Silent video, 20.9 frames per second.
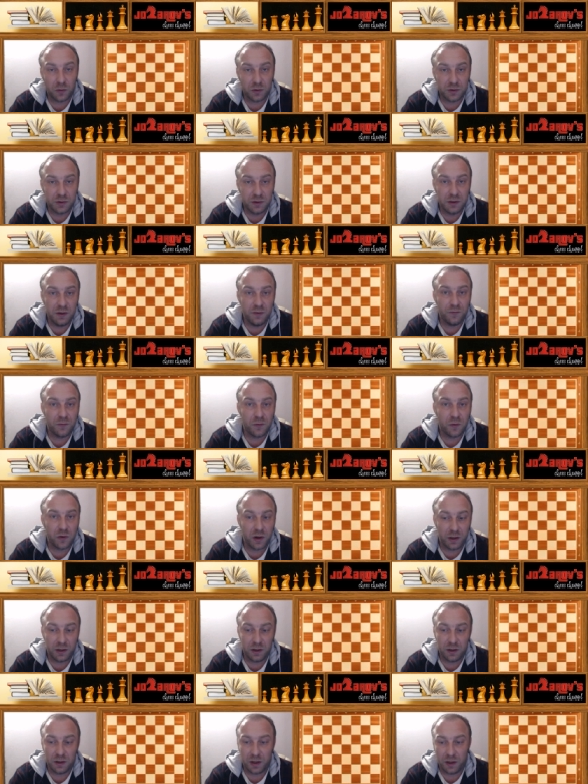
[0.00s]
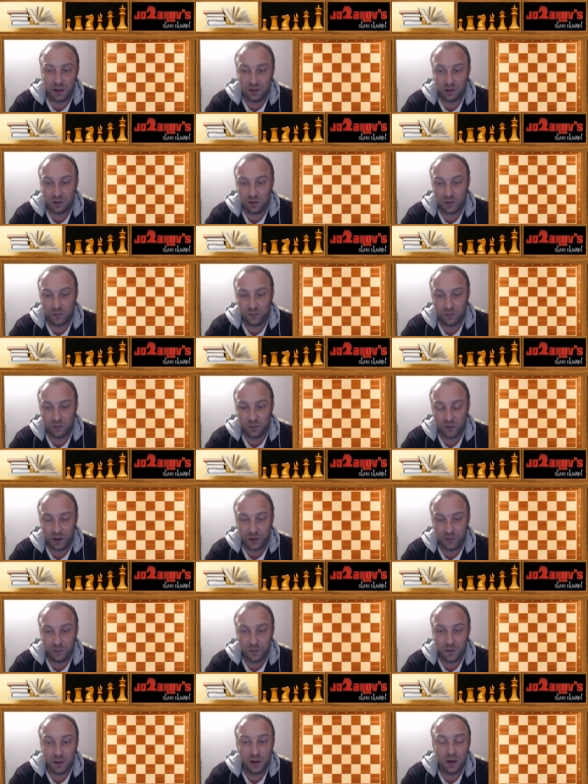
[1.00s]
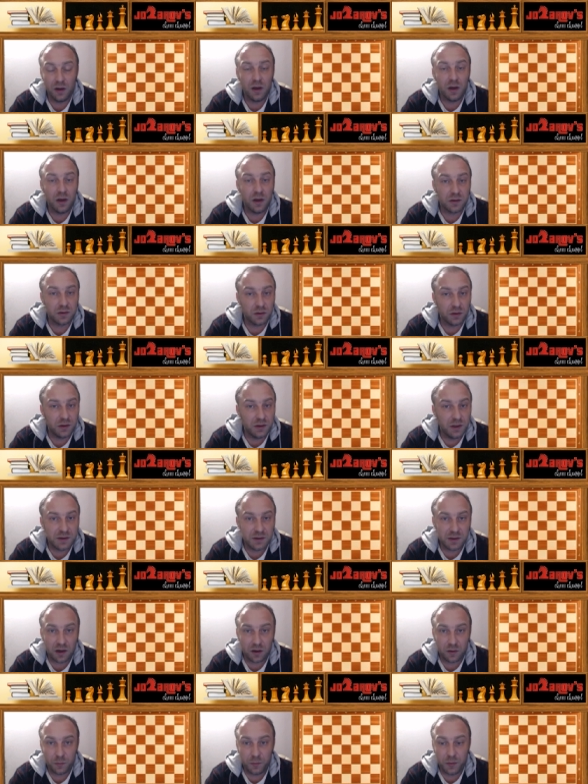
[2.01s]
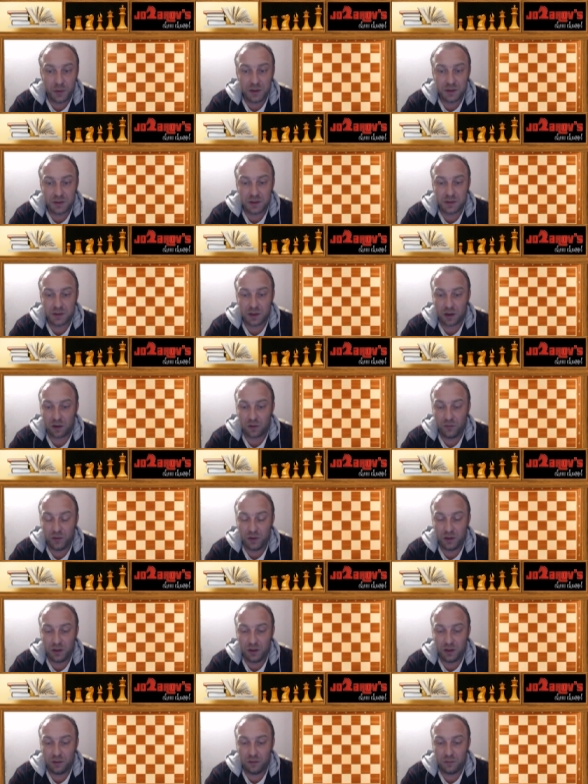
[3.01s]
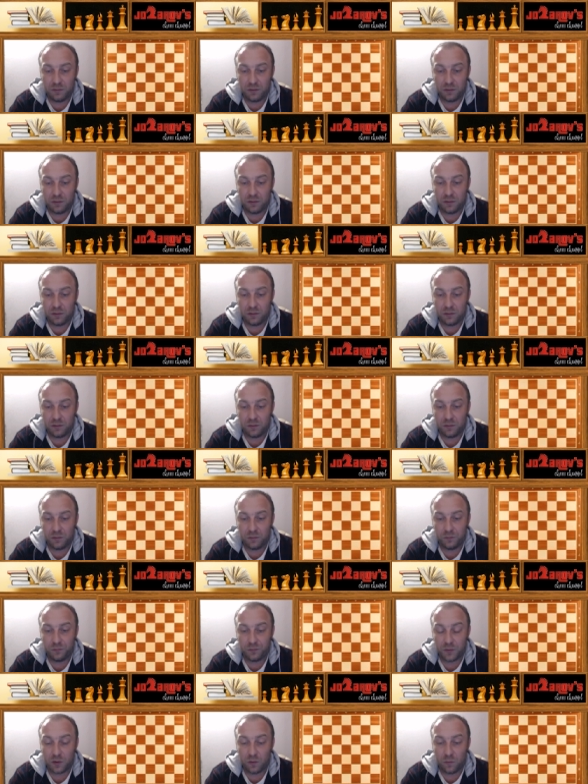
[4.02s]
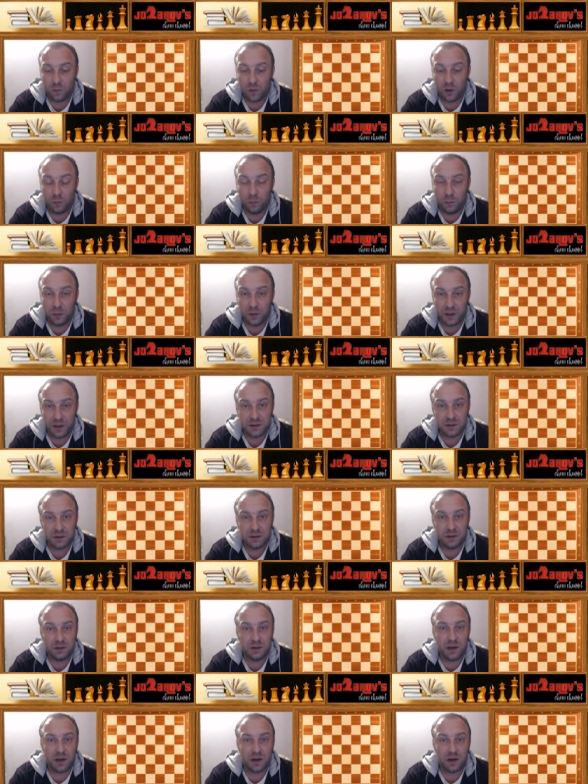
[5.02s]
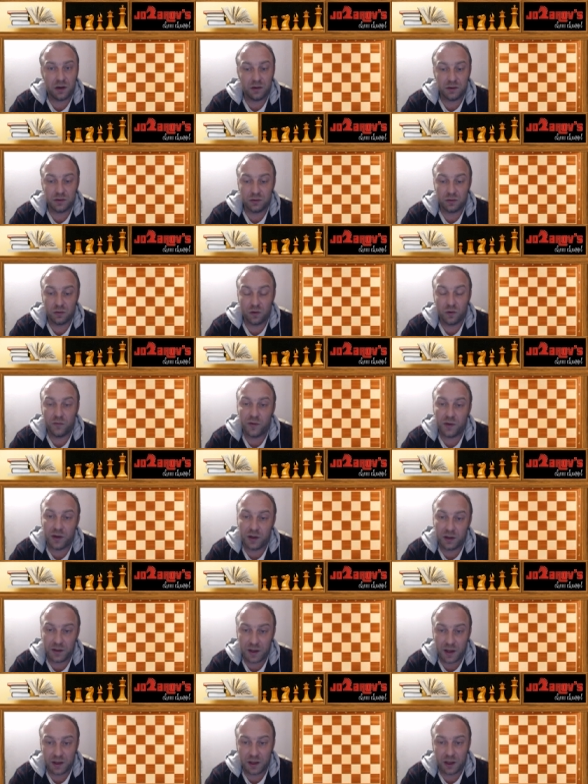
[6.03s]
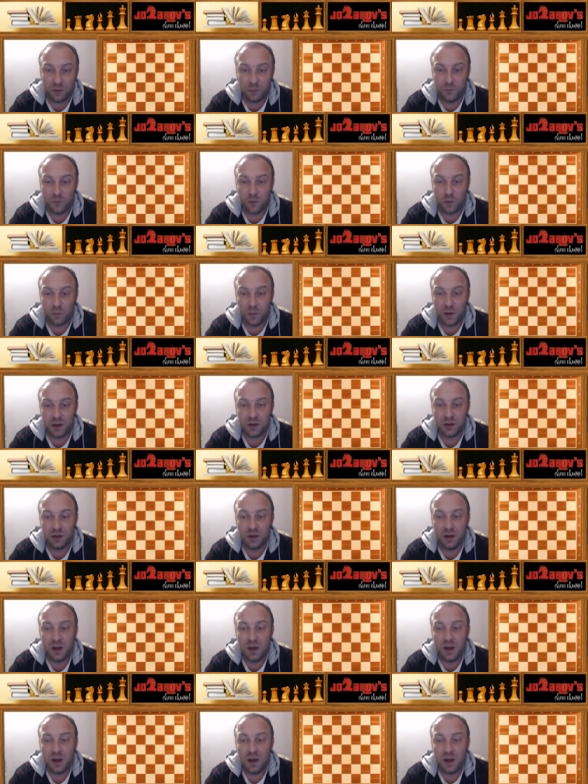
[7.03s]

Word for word: on c4 and a knight on f3 so these are pieces are really really uh, well placed. They're sort of an attacking formation.